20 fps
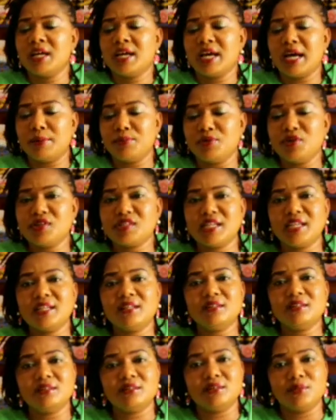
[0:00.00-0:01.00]
I'm
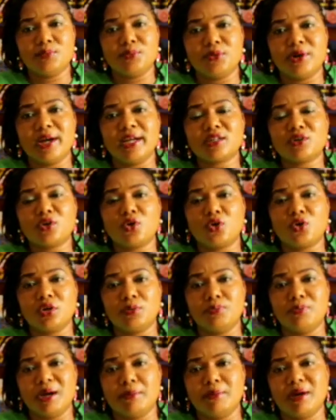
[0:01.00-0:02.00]
using the brand called
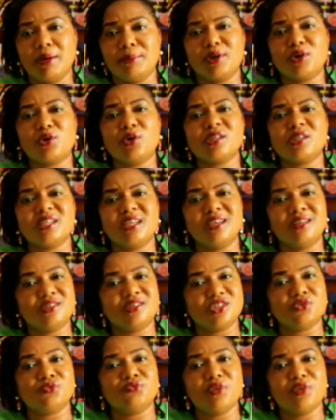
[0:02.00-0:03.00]
Bama because it
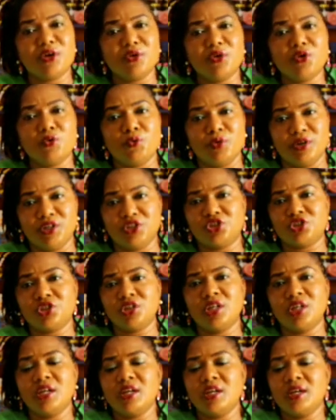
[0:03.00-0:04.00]
is very rich.
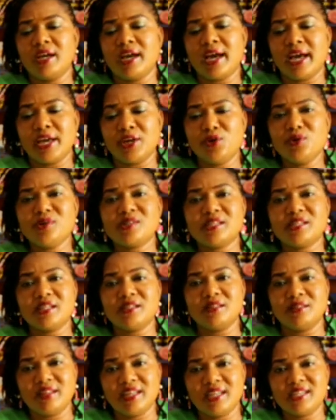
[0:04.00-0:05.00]
I use
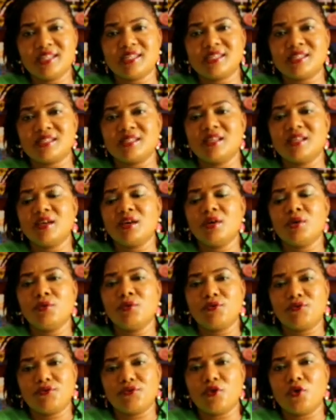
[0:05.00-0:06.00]
this
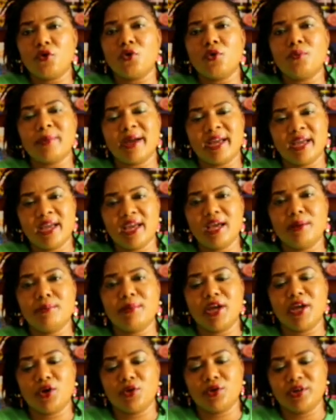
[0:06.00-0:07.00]
for my hair
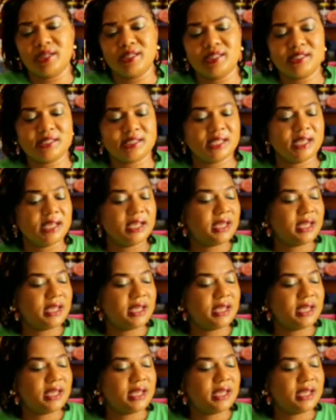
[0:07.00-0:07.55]
mayonnaise.